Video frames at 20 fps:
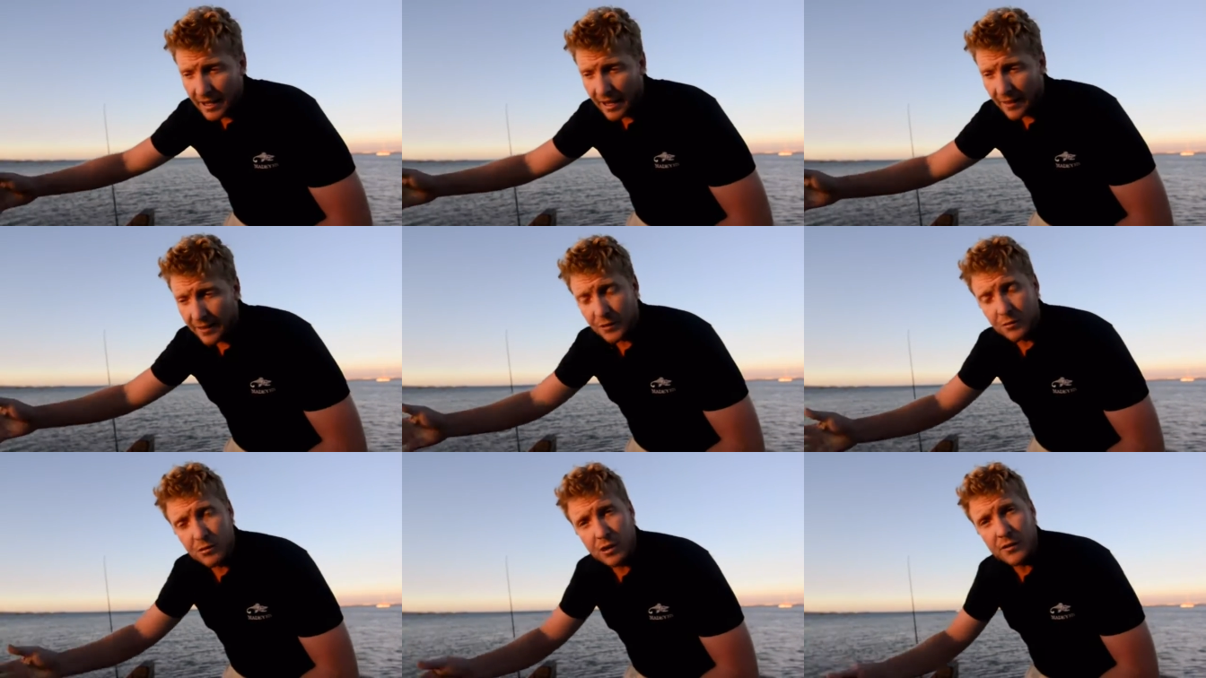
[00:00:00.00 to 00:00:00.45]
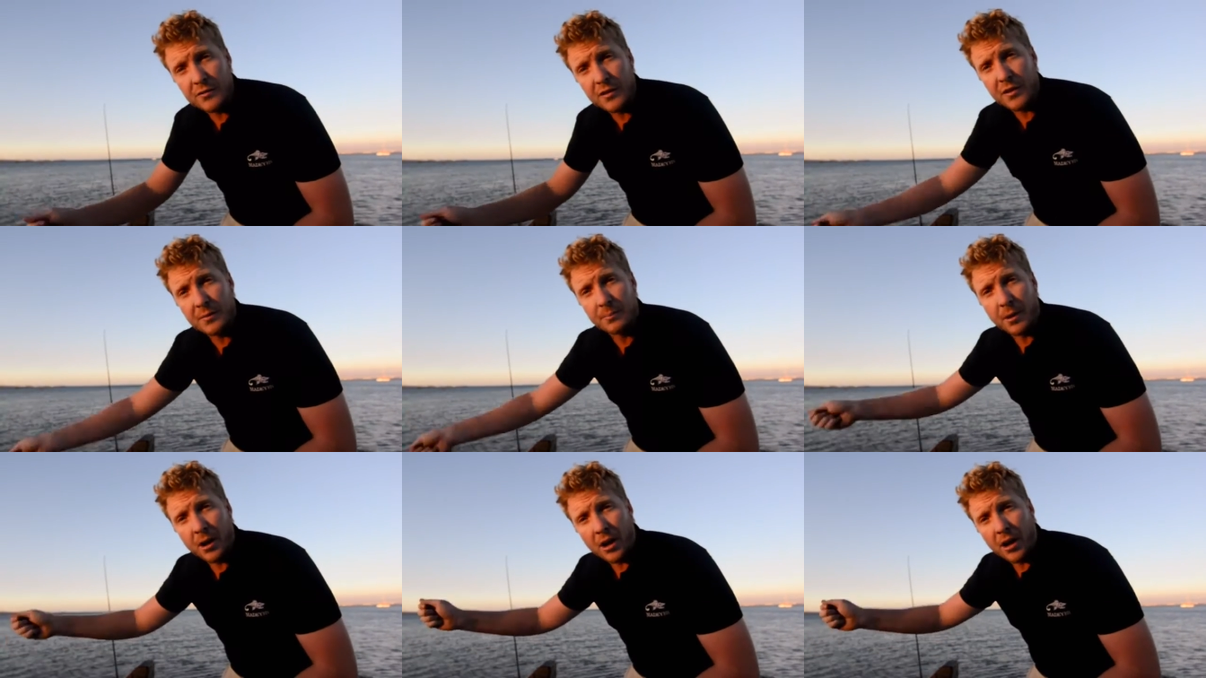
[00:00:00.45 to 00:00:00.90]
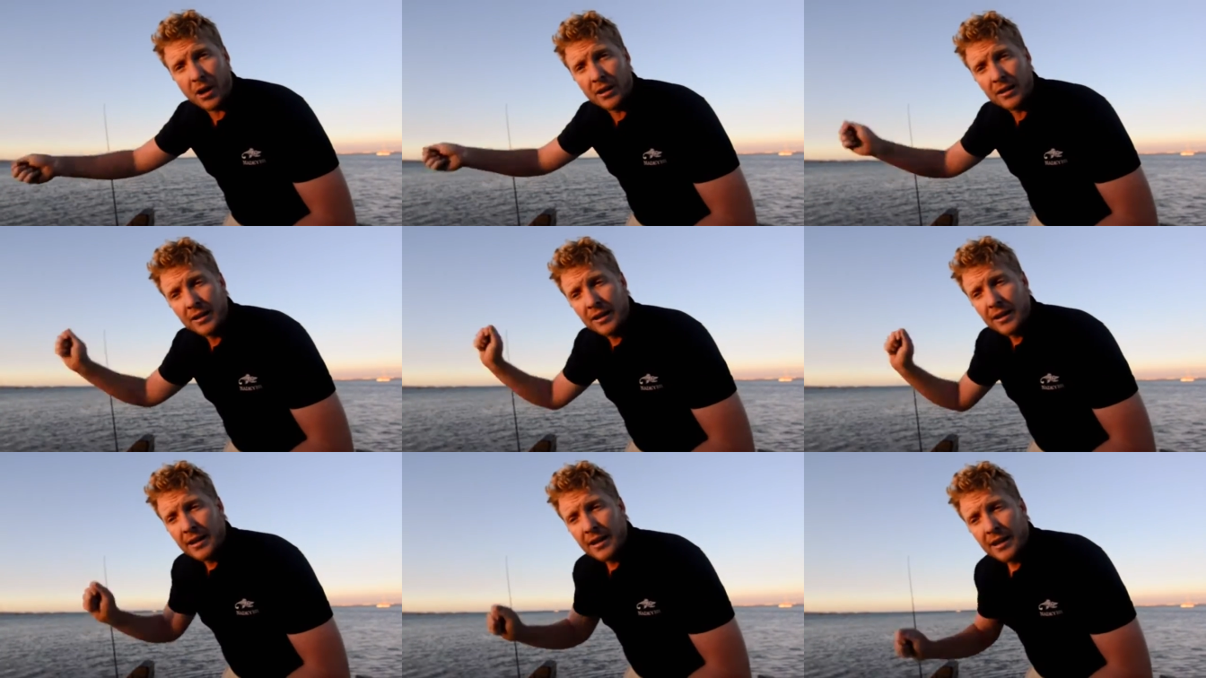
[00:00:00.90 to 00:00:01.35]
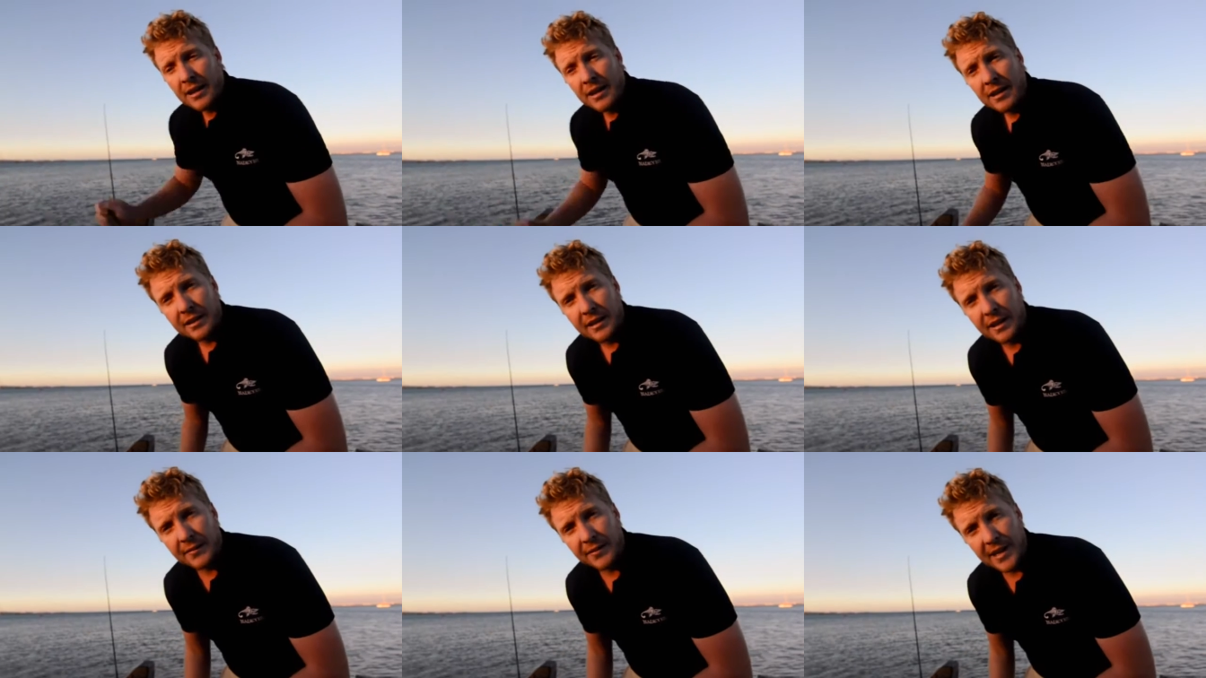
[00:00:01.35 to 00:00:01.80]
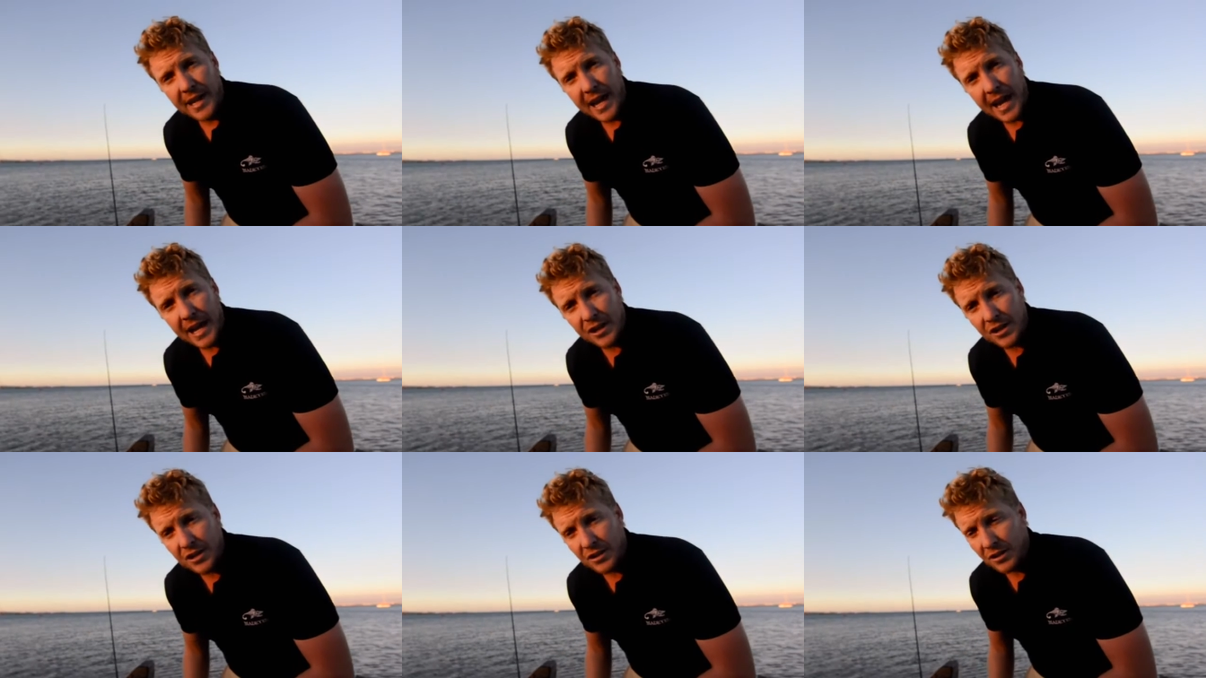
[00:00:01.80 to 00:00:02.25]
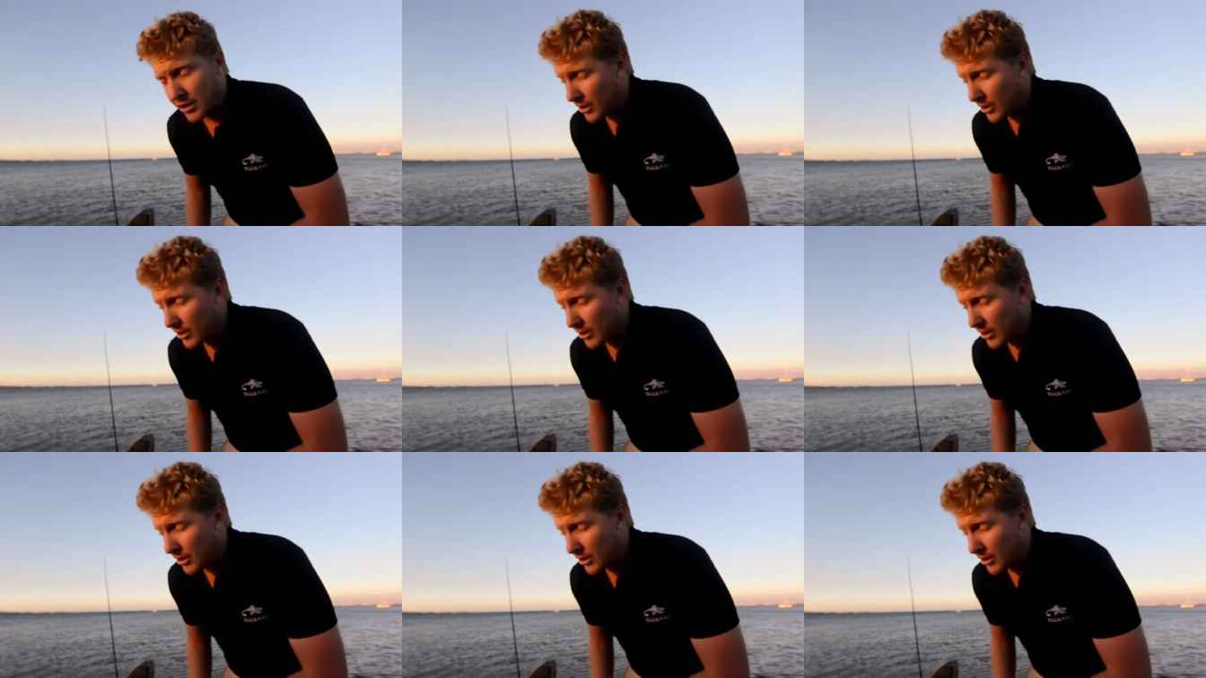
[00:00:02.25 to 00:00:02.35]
and the drift of the boat give the action.